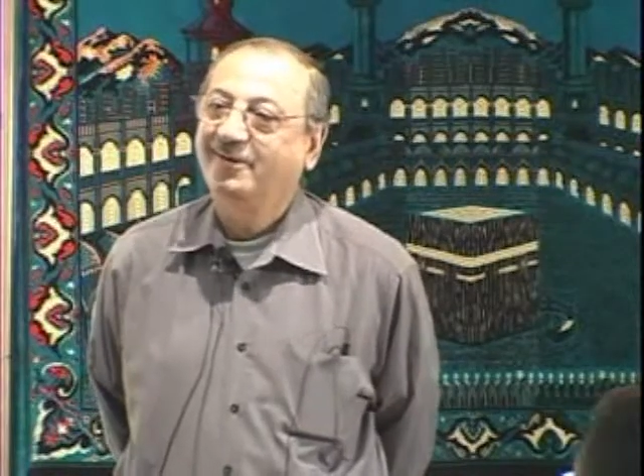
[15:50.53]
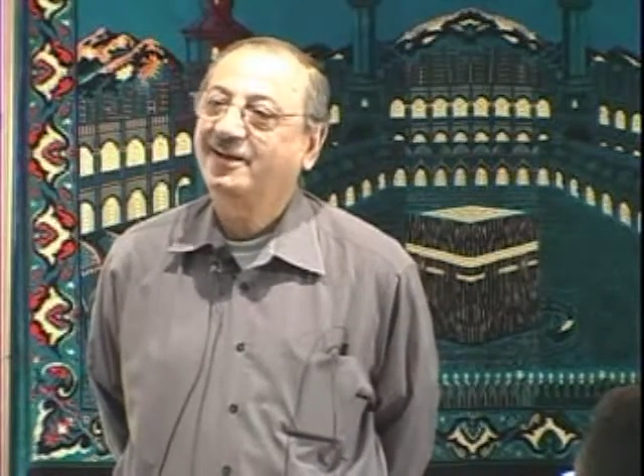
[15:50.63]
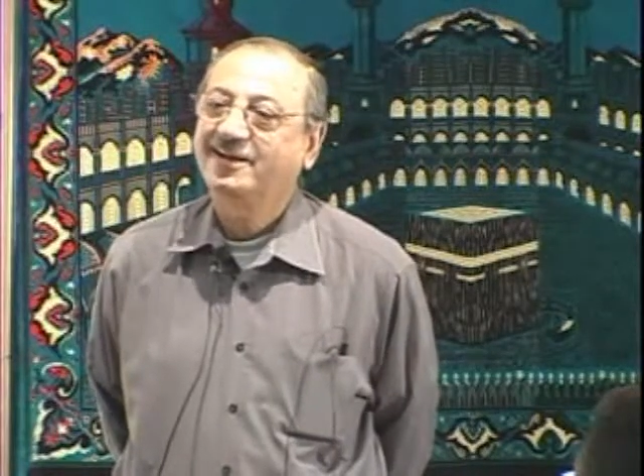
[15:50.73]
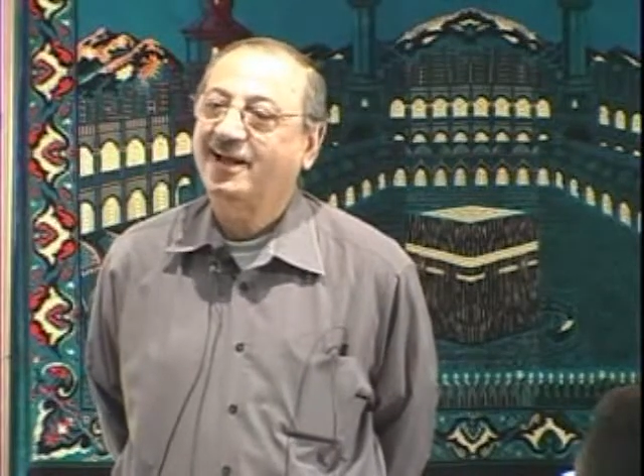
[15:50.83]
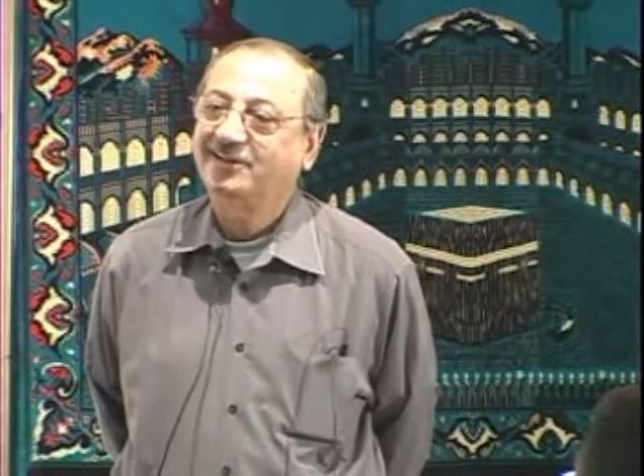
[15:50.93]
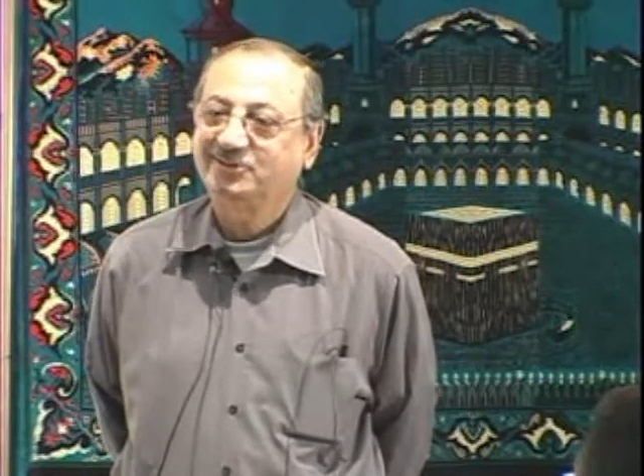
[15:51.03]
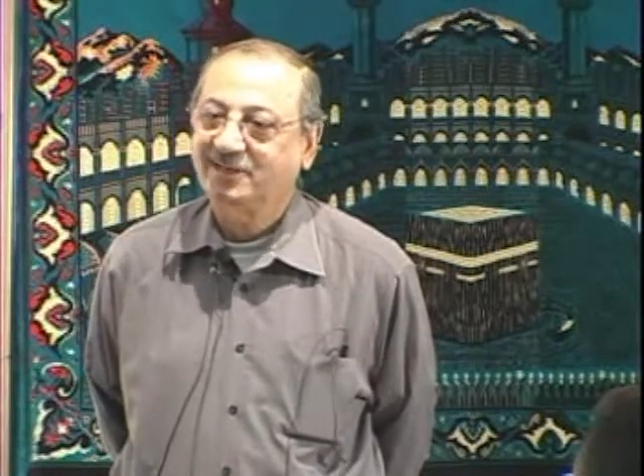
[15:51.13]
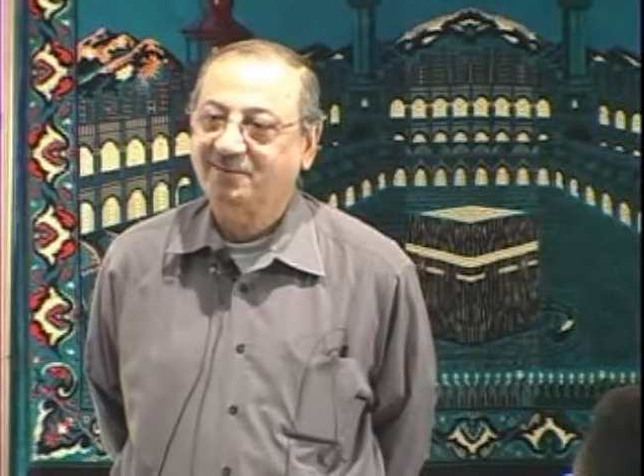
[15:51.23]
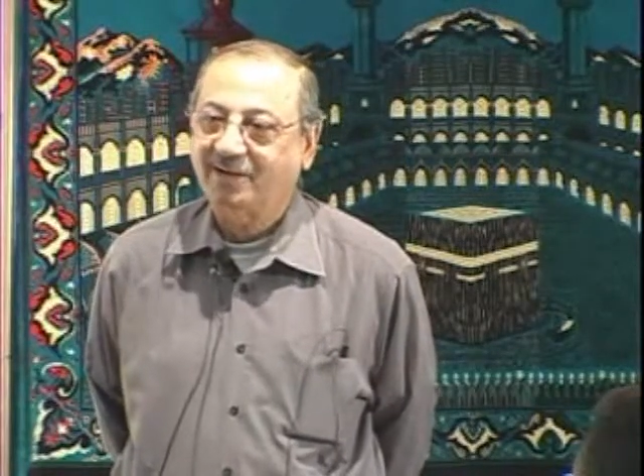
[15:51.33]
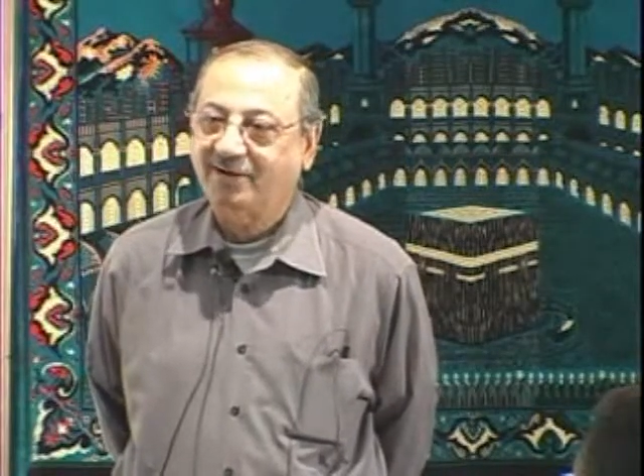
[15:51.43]
Very
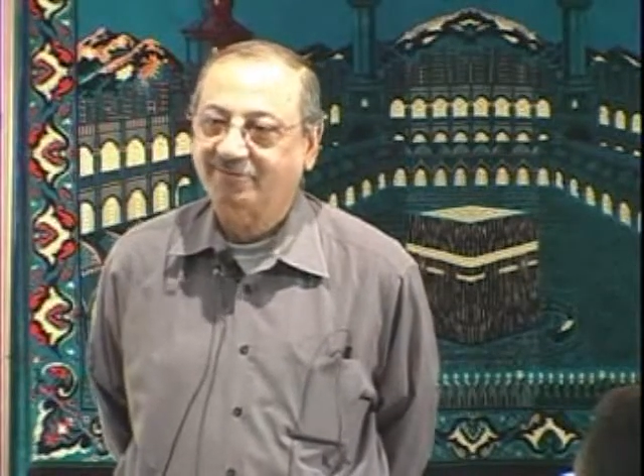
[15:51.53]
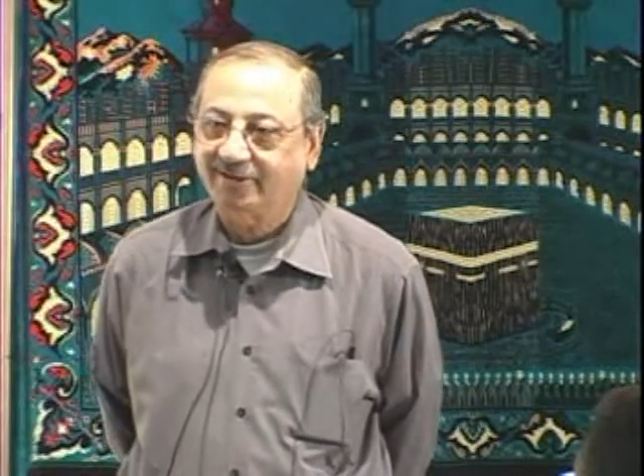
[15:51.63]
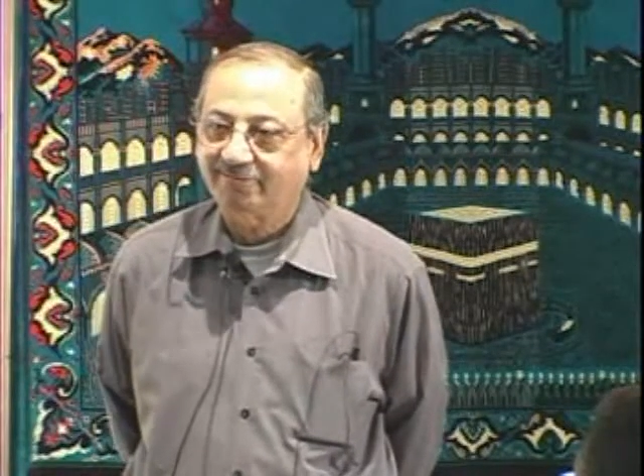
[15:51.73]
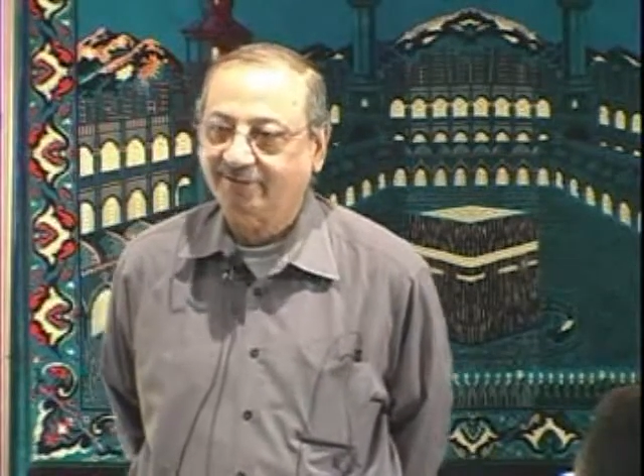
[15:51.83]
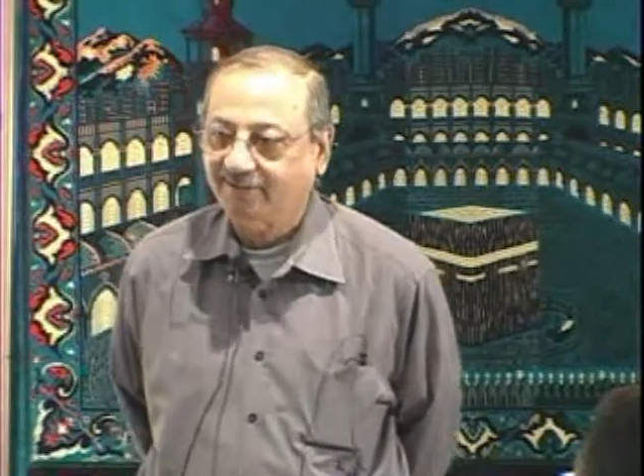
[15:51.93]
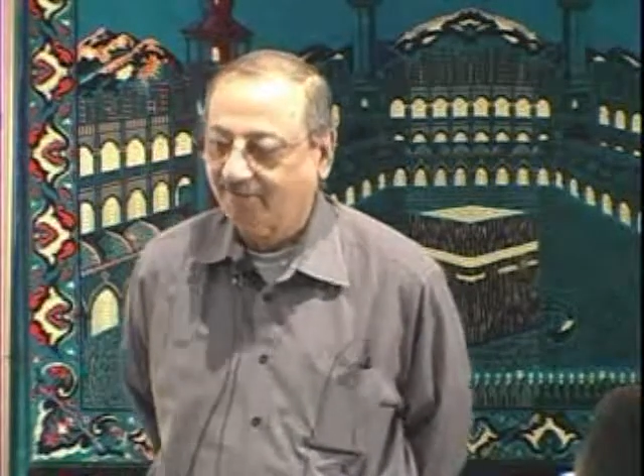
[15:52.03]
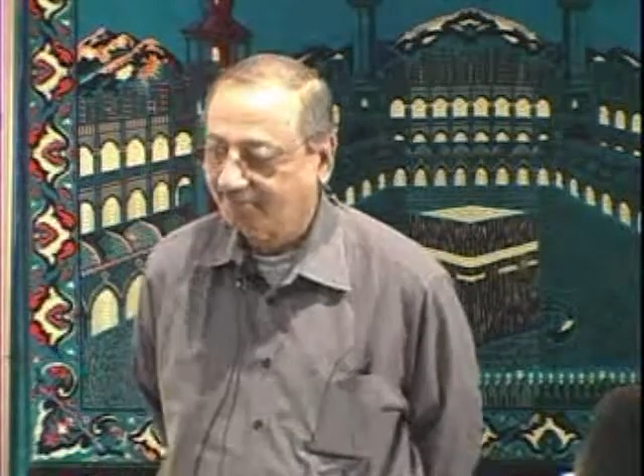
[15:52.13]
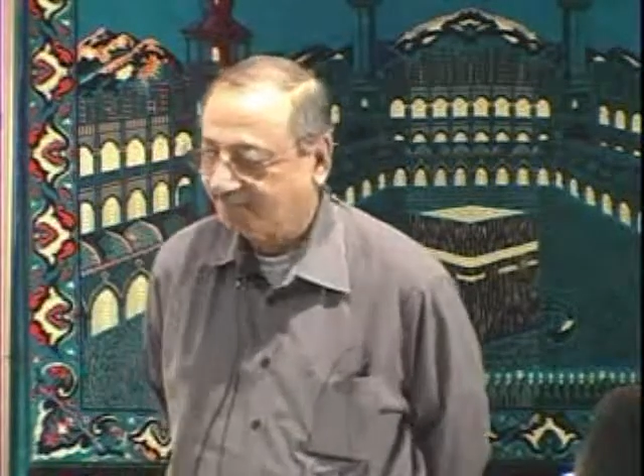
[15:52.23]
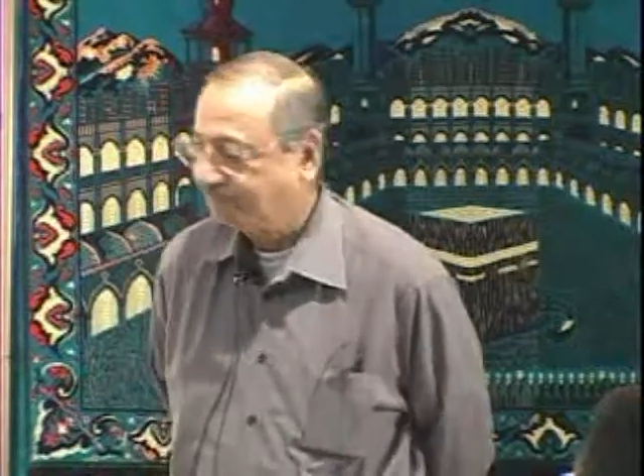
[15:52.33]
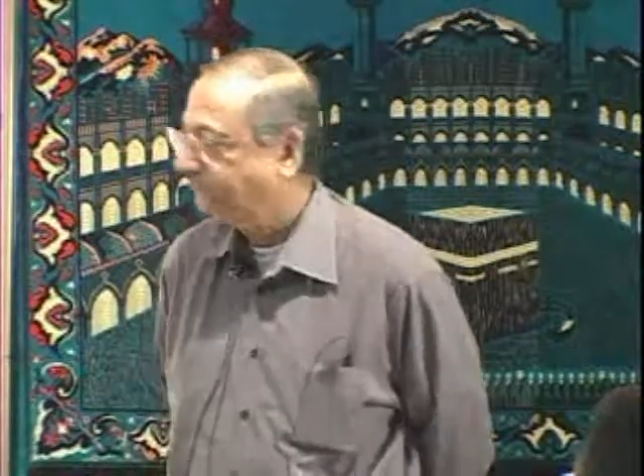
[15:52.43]
nice name I have given them.